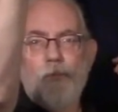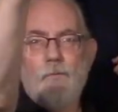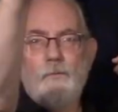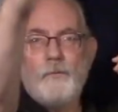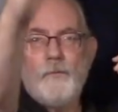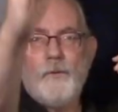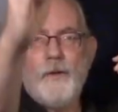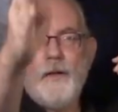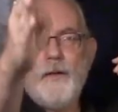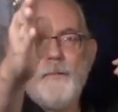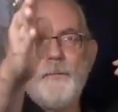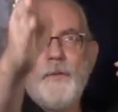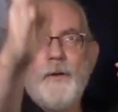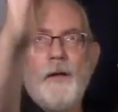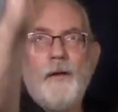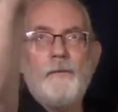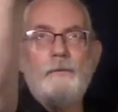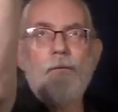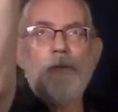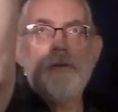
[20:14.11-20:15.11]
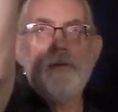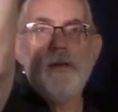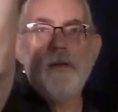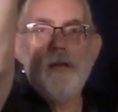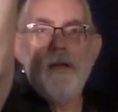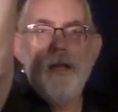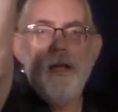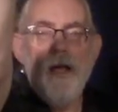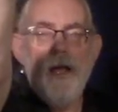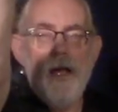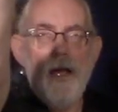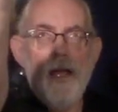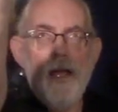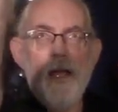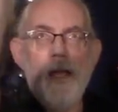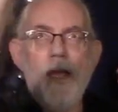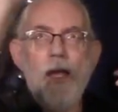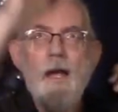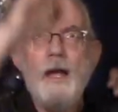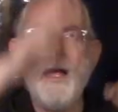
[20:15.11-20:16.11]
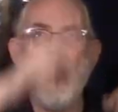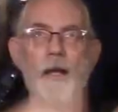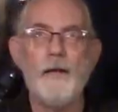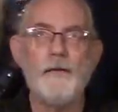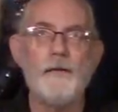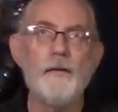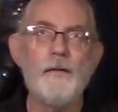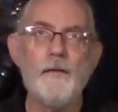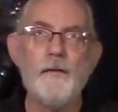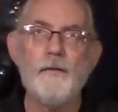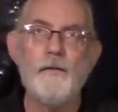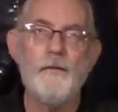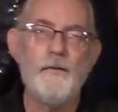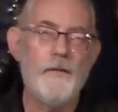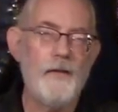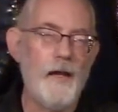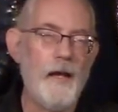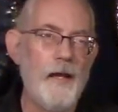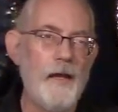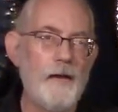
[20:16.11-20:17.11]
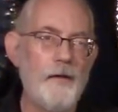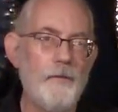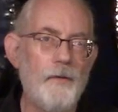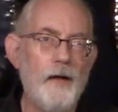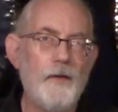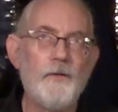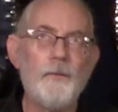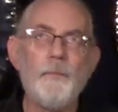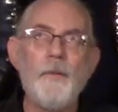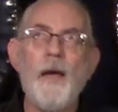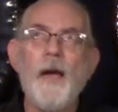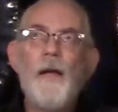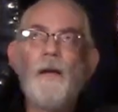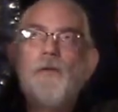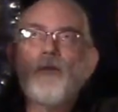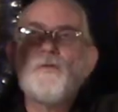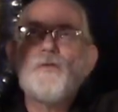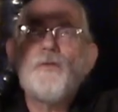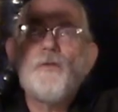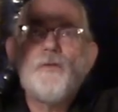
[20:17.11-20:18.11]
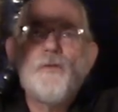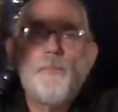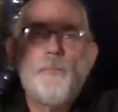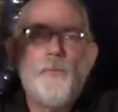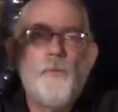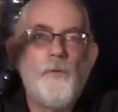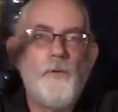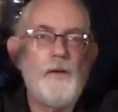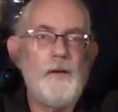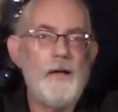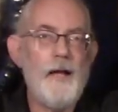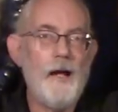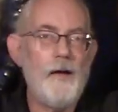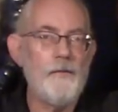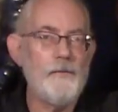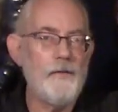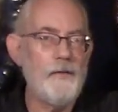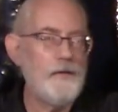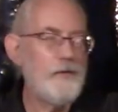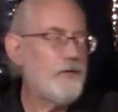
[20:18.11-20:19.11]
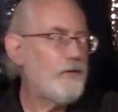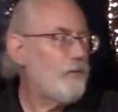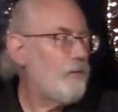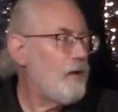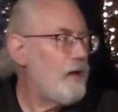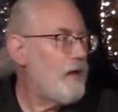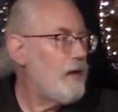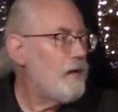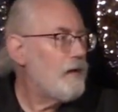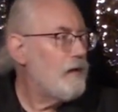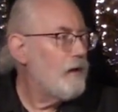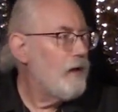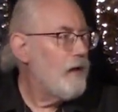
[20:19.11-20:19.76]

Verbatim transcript: right above and the NOS patterns so they're pointed out this way